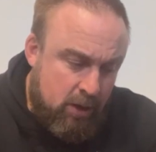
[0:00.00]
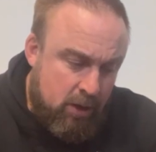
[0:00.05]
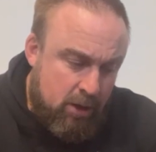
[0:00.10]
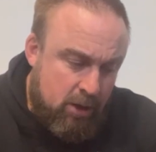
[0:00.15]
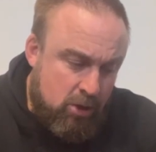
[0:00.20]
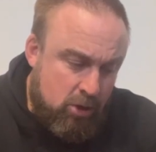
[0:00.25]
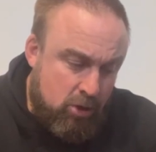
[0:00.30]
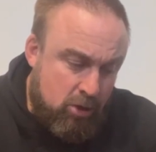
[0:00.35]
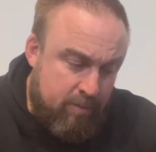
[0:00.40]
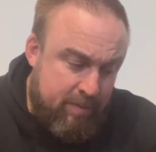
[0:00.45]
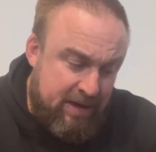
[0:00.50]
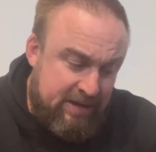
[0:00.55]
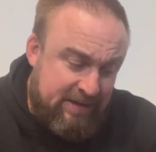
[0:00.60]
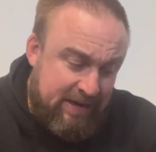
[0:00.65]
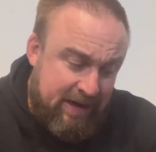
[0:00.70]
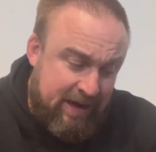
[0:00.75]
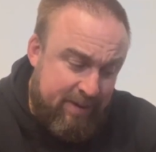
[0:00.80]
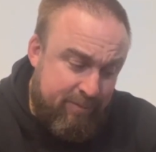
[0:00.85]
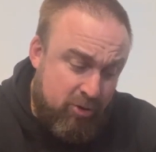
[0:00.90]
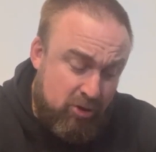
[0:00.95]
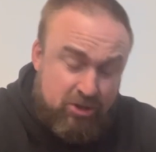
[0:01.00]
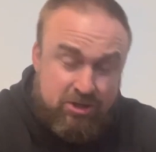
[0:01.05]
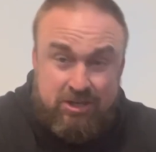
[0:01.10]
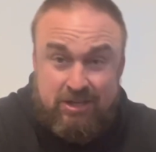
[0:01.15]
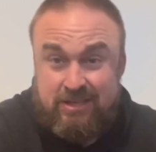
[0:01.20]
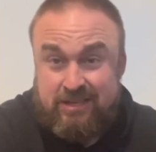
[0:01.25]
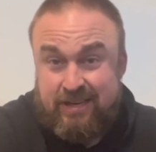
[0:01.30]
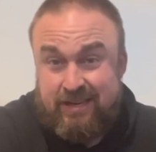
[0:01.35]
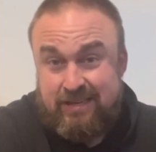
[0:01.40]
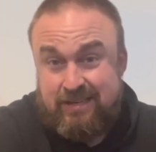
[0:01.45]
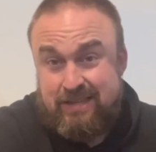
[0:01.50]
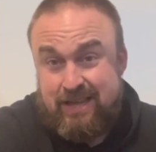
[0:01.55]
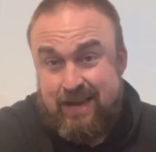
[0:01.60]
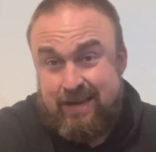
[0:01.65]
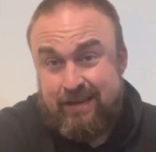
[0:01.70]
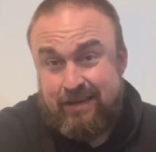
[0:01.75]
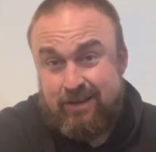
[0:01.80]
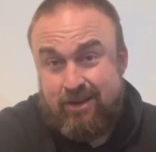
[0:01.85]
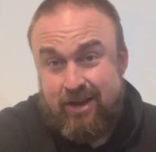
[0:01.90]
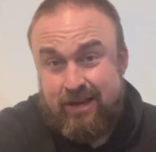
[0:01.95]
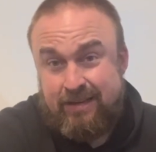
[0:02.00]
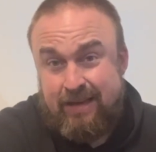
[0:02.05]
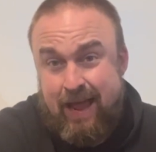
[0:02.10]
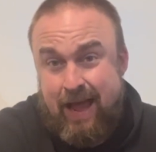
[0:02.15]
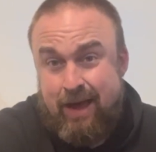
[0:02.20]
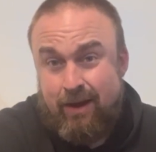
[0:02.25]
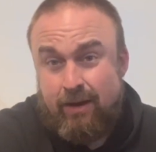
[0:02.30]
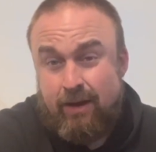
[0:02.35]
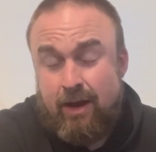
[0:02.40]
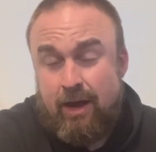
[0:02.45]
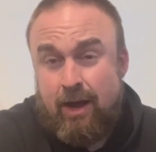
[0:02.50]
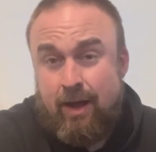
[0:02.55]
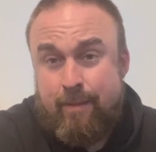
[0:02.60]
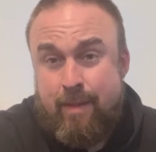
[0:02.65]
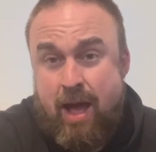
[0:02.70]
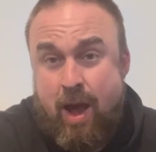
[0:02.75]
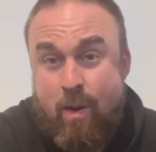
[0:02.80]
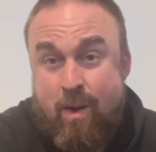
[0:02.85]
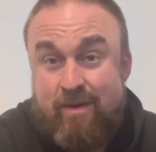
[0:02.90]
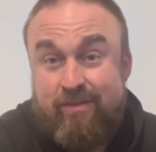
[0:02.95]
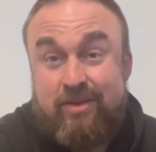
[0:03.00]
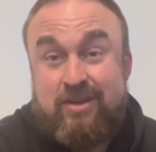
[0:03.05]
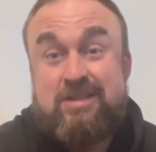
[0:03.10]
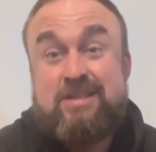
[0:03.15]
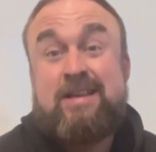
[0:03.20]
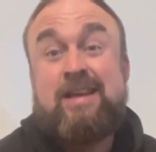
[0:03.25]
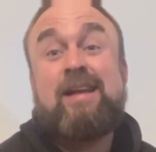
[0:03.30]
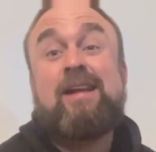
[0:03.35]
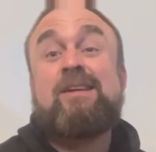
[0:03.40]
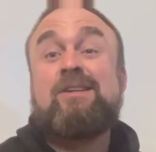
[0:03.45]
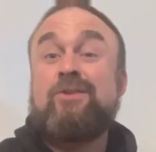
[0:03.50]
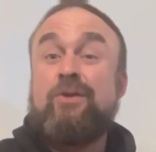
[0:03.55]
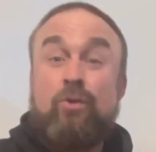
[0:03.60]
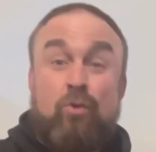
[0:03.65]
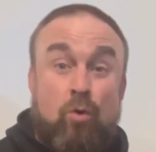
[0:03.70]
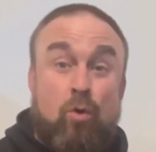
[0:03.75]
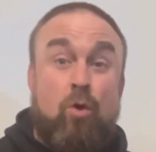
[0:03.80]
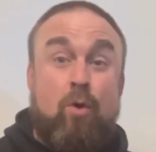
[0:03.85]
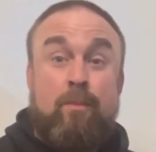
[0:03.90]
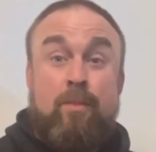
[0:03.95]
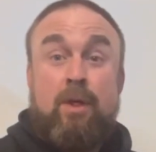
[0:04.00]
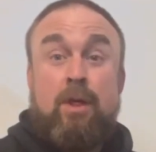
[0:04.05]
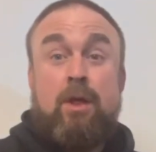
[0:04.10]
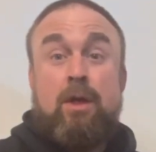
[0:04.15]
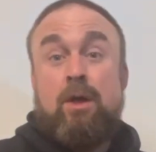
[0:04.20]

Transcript: You can meditate any posture, sitting, standing, lying down. However, sitting's the norm.